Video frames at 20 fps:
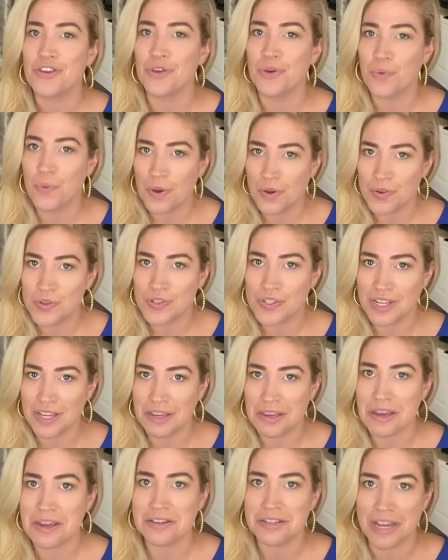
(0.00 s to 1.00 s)
you will
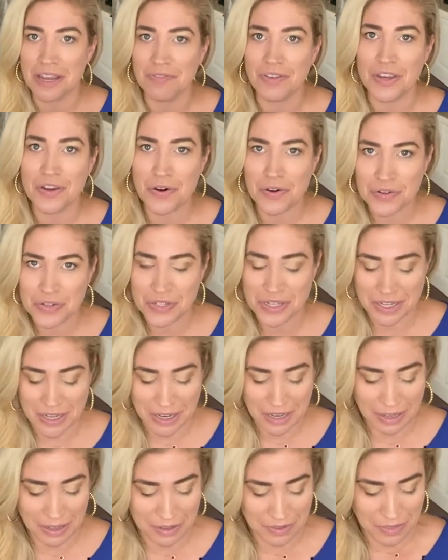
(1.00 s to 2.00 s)
see Deivi
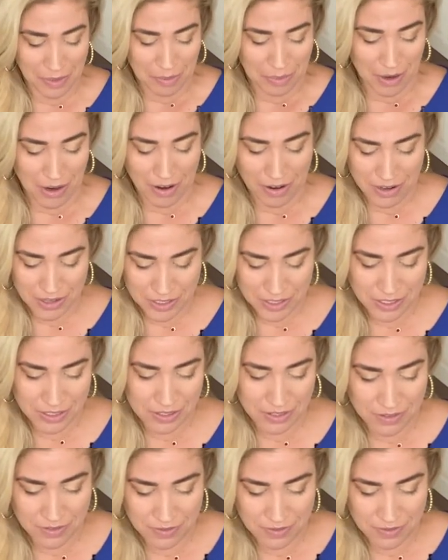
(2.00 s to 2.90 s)
Garcia in the Bronx.